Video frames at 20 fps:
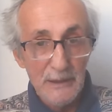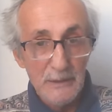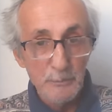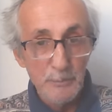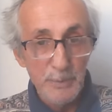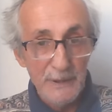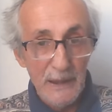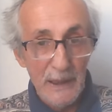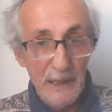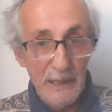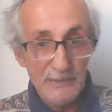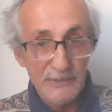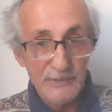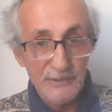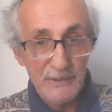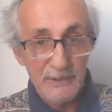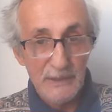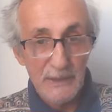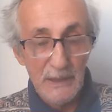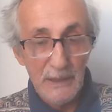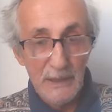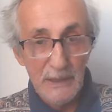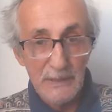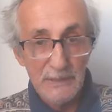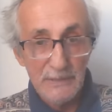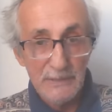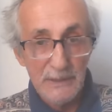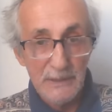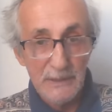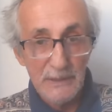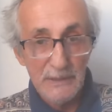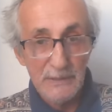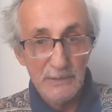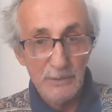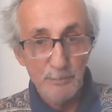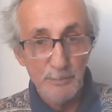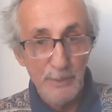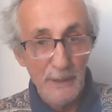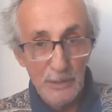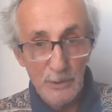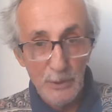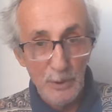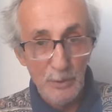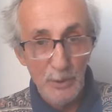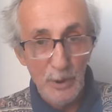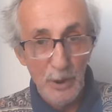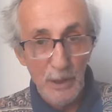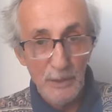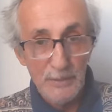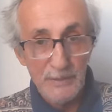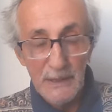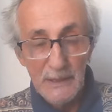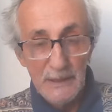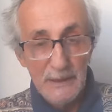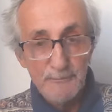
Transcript: Bryansk and in Belgorod